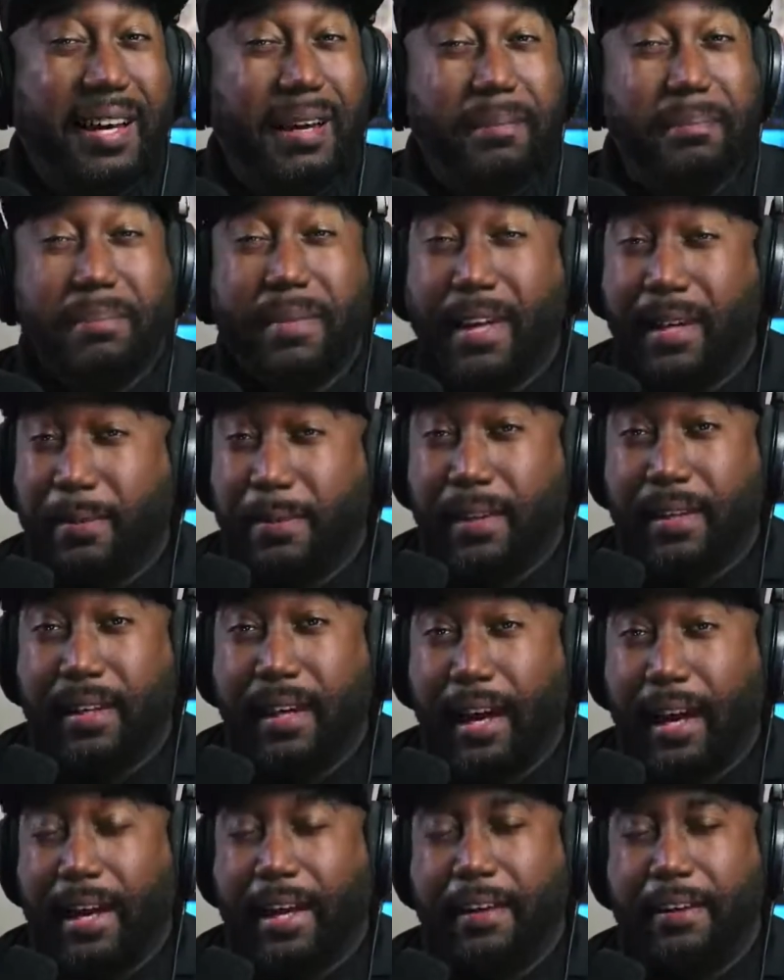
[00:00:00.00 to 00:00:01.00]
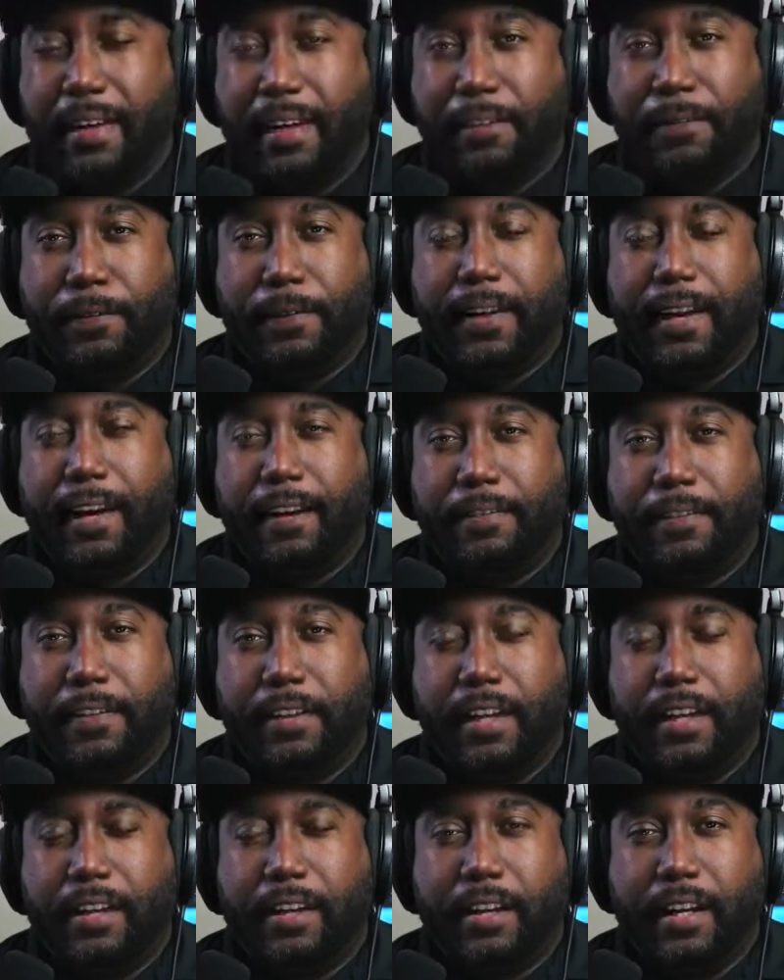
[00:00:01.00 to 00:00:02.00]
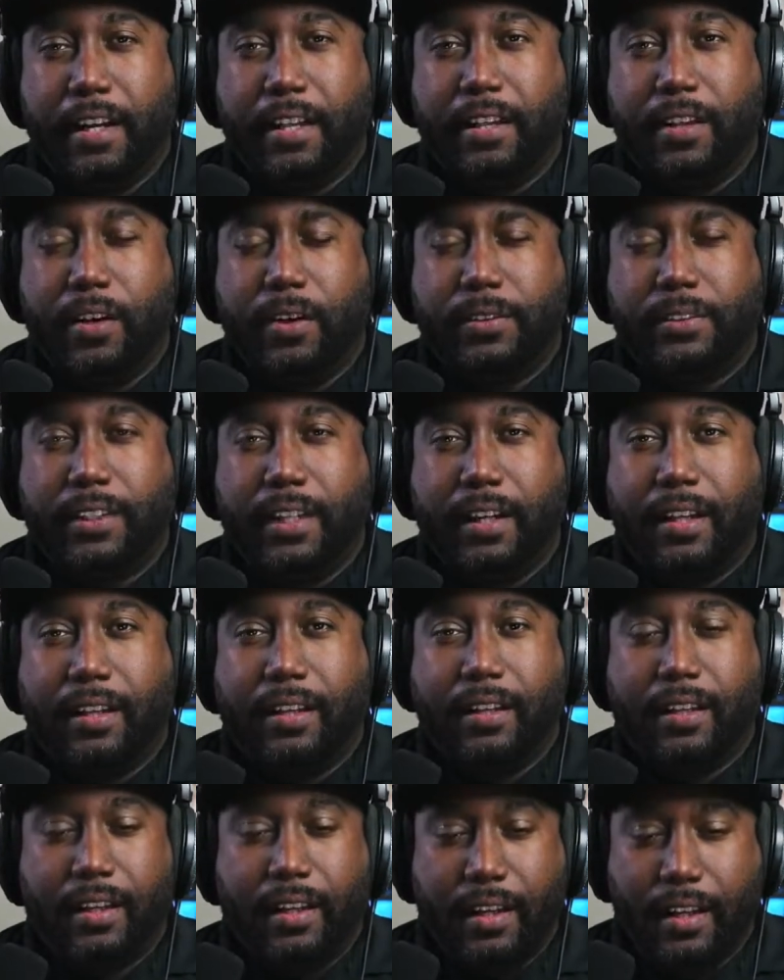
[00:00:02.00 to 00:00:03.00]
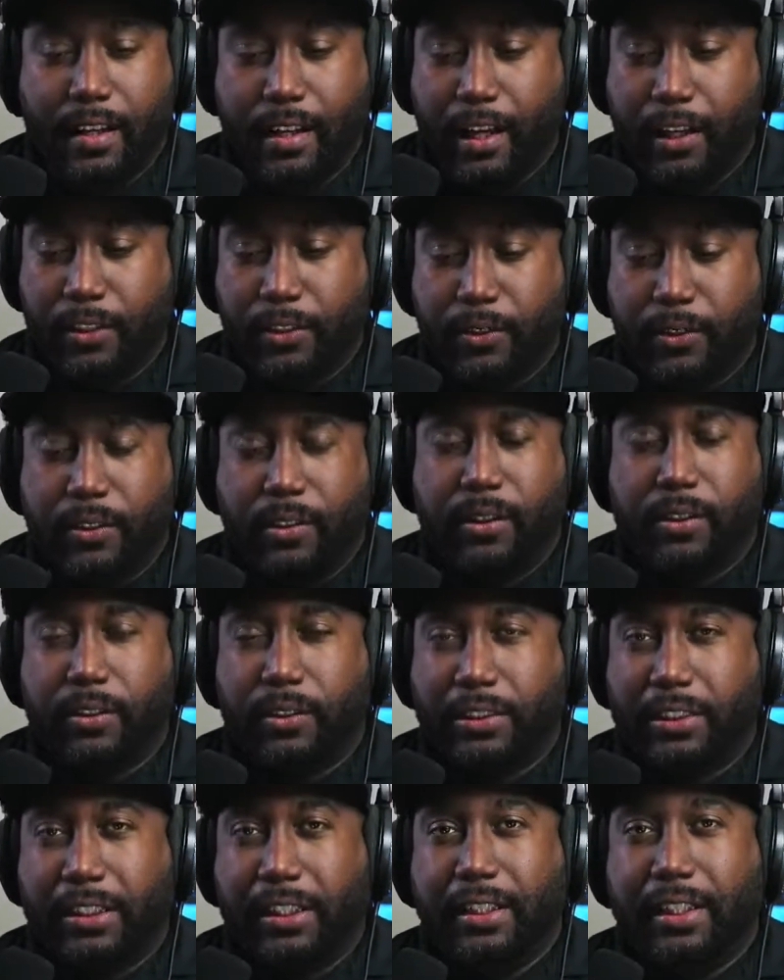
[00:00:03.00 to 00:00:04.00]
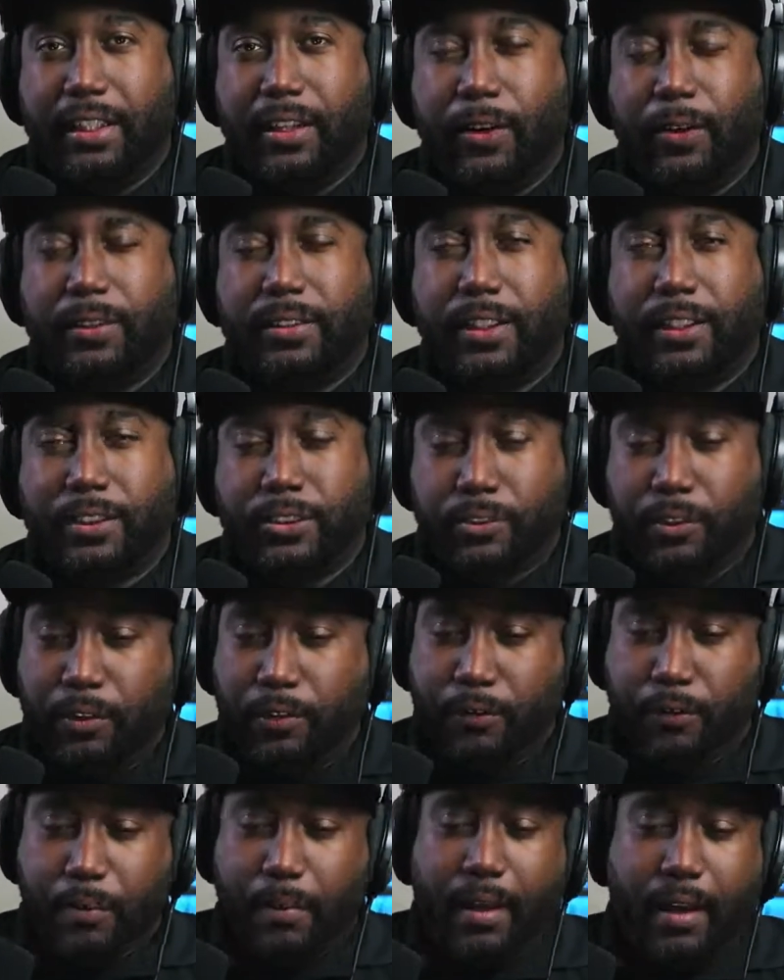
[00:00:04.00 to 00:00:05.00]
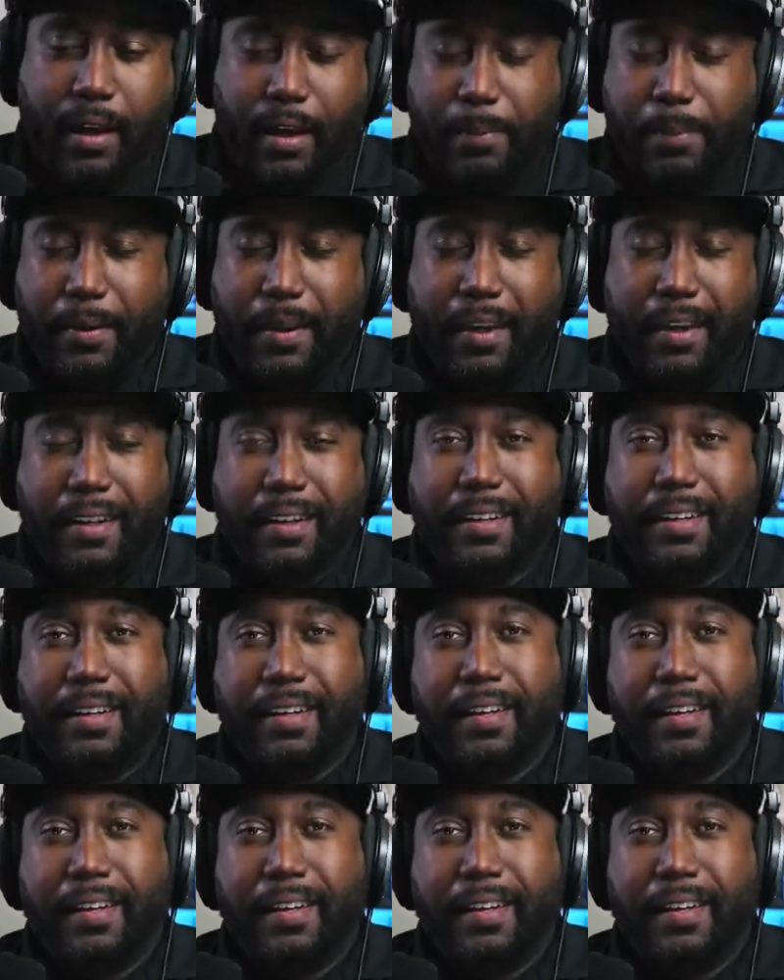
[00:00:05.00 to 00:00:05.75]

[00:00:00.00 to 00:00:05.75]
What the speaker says: Maybe if we have good internet in the hotel, I'll do a little cheeky hotel stream from my iPad.